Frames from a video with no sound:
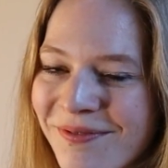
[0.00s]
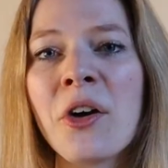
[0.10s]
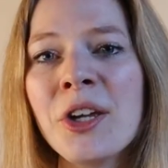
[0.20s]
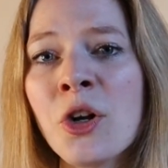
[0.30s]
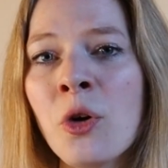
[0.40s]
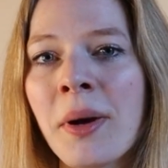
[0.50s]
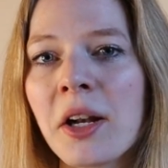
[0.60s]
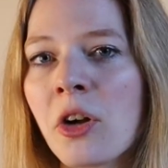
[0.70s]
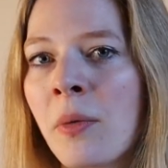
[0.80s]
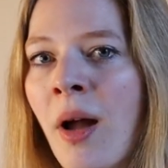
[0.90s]
our ego
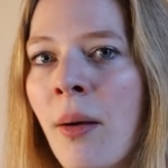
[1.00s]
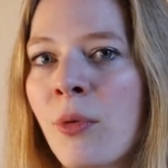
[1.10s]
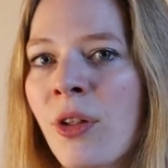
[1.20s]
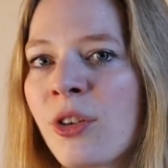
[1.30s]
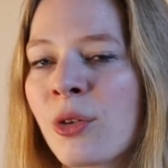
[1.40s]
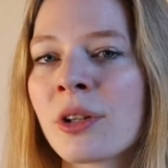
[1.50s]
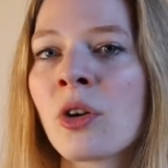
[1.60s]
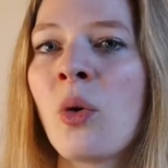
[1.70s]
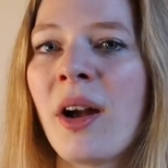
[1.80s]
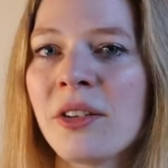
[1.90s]
might come up with certain
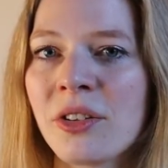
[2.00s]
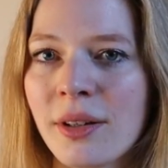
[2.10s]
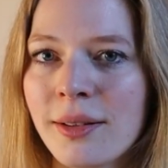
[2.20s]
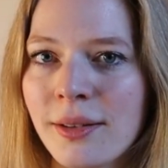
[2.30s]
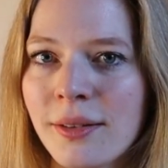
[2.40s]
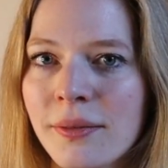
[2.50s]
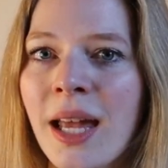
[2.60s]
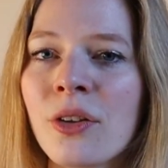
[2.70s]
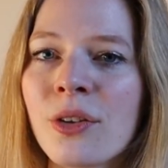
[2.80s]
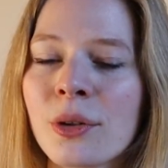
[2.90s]
questions
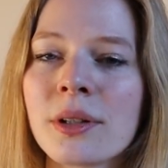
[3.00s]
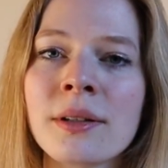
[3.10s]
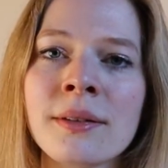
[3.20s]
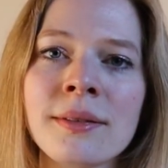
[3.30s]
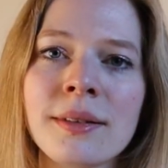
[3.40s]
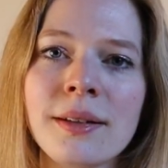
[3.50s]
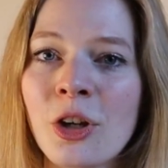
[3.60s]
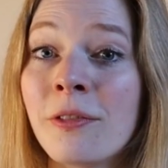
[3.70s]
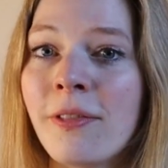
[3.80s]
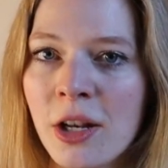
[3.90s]
and certain
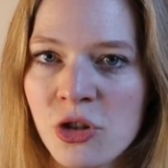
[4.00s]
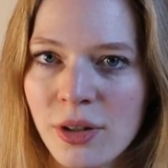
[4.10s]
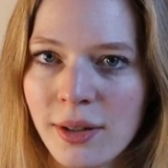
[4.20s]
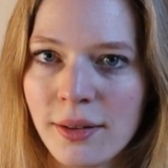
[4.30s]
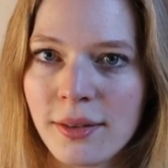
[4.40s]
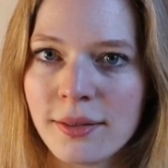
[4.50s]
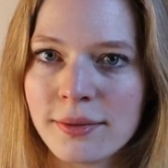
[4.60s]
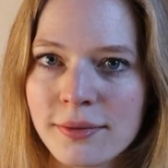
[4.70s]
conventions.